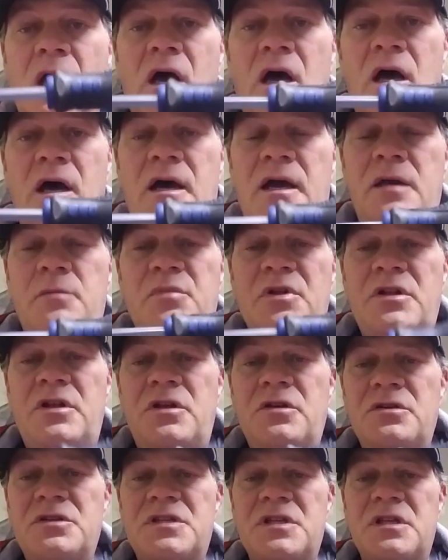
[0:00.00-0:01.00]
I've been
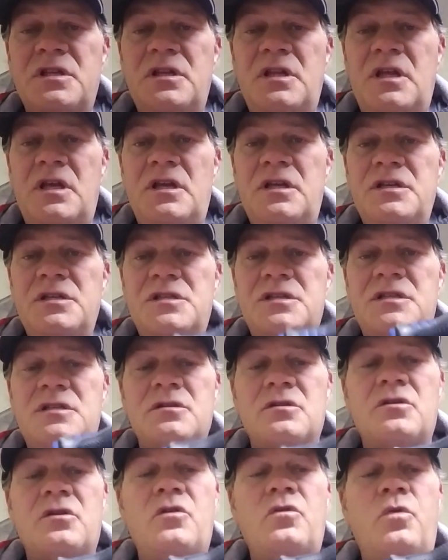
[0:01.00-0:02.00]
using these
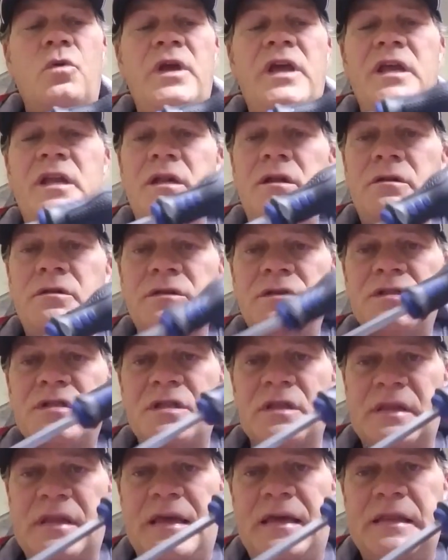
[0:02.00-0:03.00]

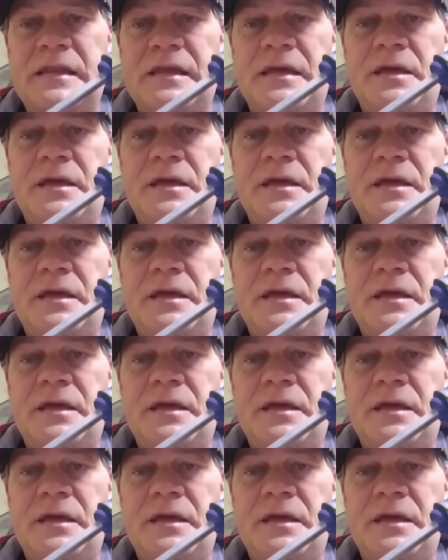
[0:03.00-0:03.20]
Quins lately